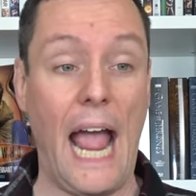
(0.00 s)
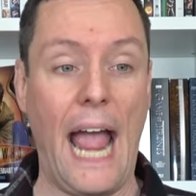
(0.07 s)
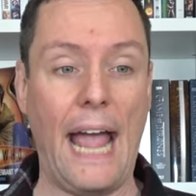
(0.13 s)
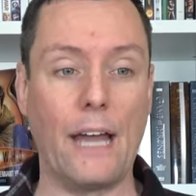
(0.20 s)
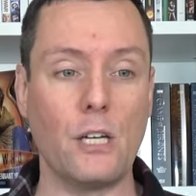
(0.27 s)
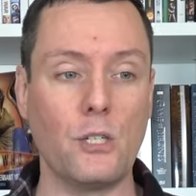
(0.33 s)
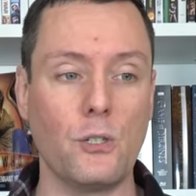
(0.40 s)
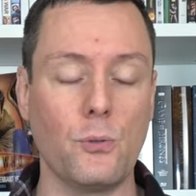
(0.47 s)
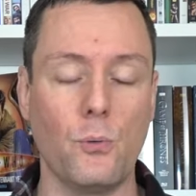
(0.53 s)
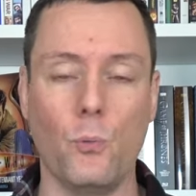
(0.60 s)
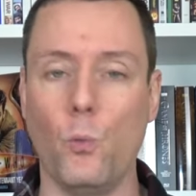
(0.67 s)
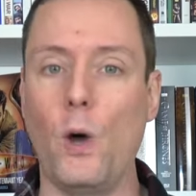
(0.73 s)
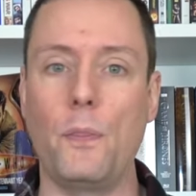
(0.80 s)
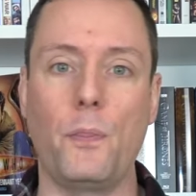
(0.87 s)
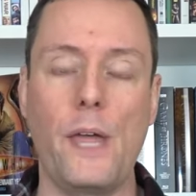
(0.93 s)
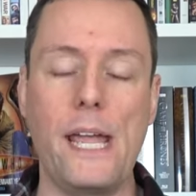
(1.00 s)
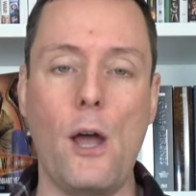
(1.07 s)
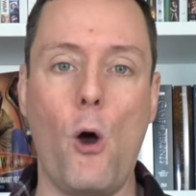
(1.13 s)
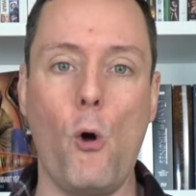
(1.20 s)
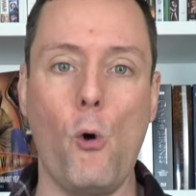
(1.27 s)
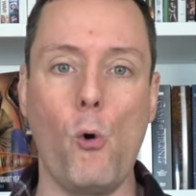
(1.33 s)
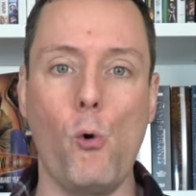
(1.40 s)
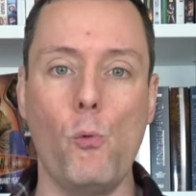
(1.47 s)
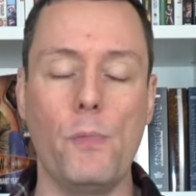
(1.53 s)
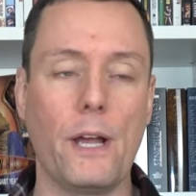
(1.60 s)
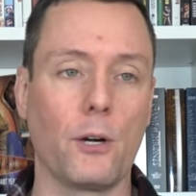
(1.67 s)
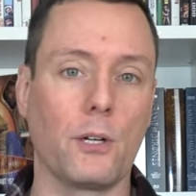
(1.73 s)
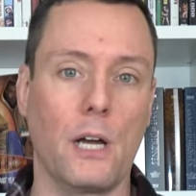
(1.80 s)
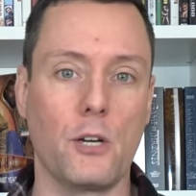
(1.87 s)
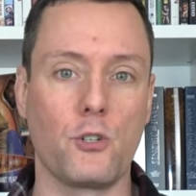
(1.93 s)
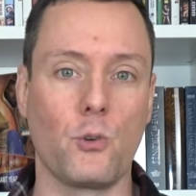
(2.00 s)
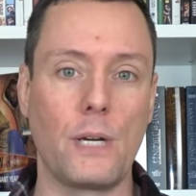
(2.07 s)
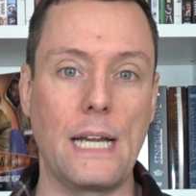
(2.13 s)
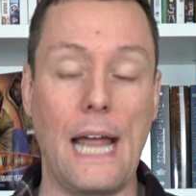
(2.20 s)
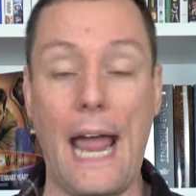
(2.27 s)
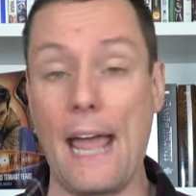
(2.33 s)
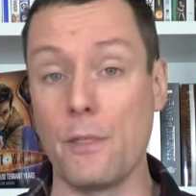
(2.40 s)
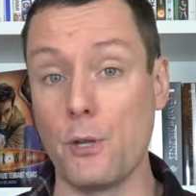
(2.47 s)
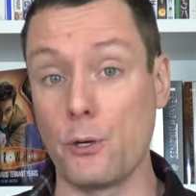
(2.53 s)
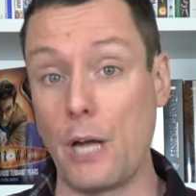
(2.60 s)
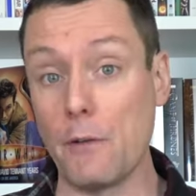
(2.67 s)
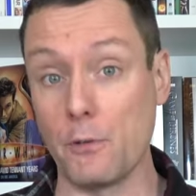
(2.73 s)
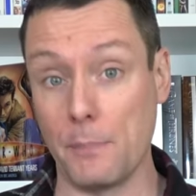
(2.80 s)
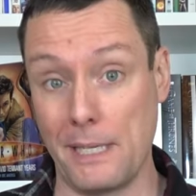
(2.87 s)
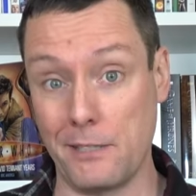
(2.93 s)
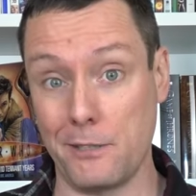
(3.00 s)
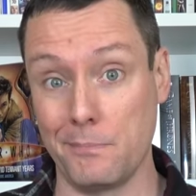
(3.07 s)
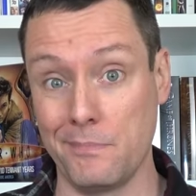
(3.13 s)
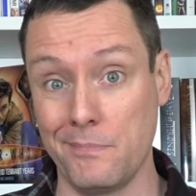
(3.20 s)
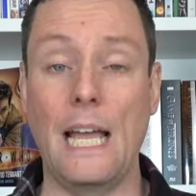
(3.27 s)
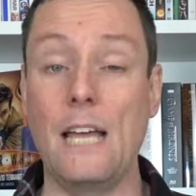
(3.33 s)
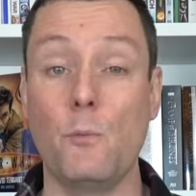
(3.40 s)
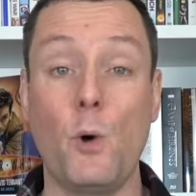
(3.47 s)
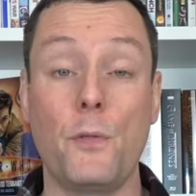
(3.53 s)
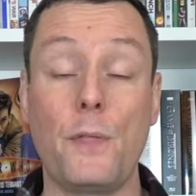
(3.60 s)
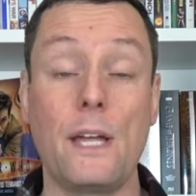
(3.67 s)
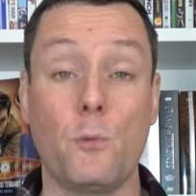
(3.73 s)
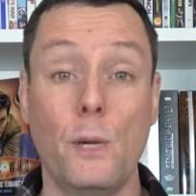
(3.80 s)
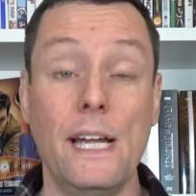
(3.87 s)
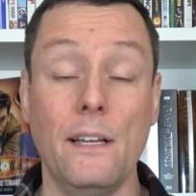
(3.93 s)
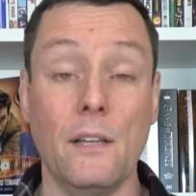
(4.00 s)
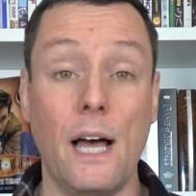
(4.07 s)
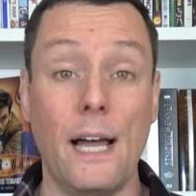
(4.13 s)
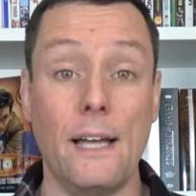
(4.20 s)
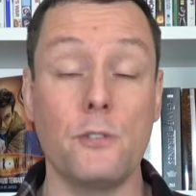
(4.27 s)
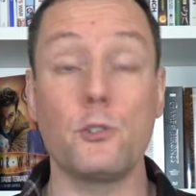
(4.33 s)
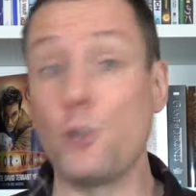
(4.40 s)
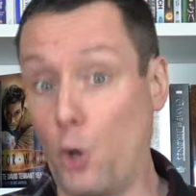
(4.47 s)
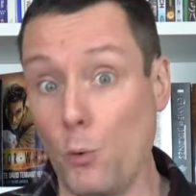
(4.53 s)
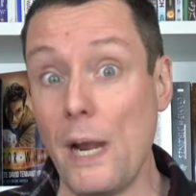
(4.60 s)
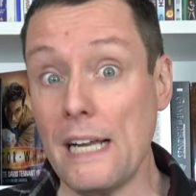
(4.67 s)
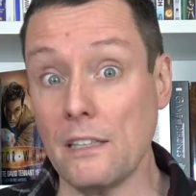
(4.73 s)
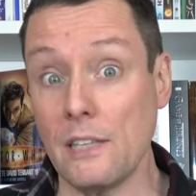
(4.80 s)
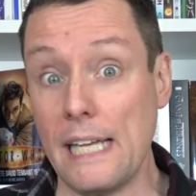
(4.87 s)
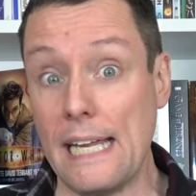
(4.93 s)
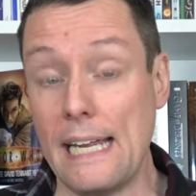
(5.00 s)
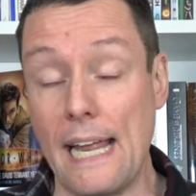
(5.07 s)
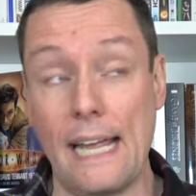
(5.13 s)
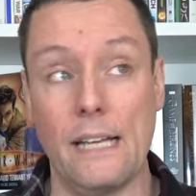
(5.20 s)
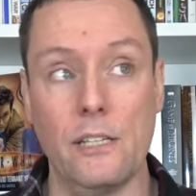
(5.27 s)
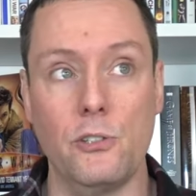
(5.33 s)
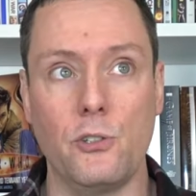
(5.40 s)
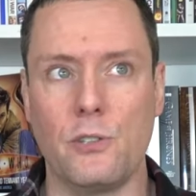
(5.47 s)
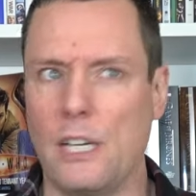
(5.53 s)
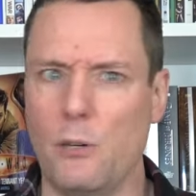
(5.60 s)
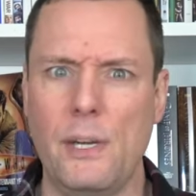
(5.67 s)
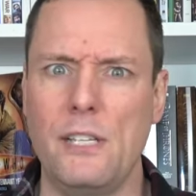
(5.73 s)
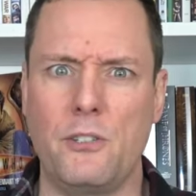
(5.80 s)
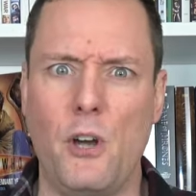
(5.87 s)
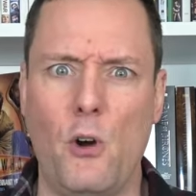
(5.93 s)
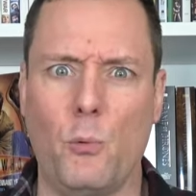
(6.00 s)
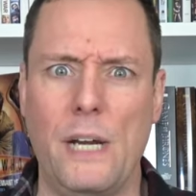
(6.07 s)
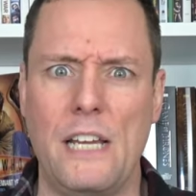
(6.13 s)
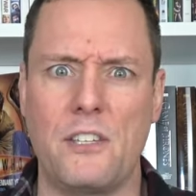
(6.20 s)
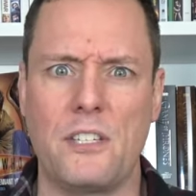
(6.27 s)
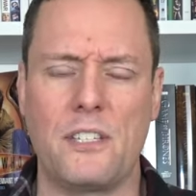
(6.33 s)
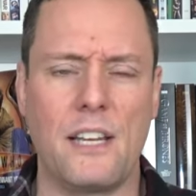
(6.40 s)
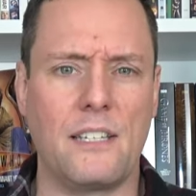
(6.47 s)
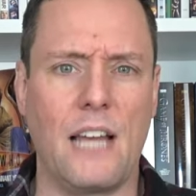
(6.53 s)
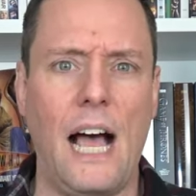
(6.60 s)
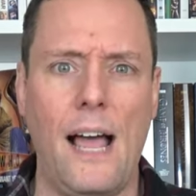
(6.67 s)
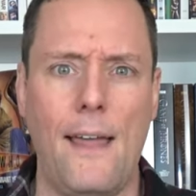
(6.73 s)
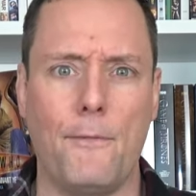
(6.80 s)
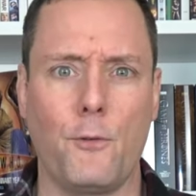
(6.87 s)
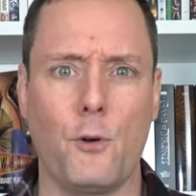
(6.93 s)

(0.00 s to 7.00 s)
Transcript: and what they owe their country and their government. And what they realize correctly is there is no reason to die